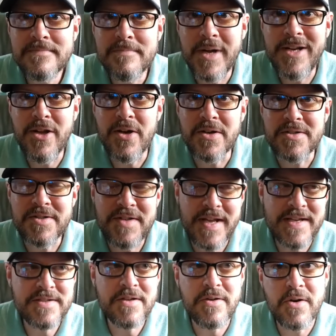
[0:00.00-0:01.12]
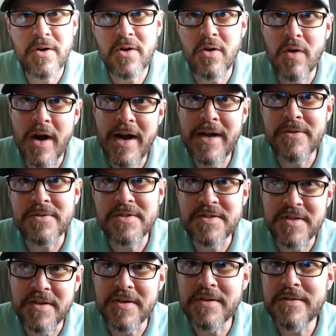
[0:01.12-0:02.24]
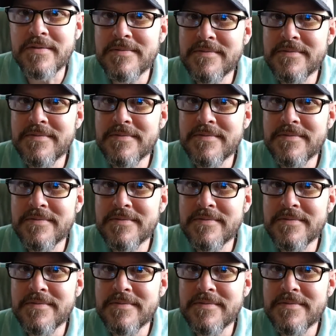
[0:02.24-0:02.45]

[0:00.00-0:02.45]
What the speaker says: My dog's testing her ground, son.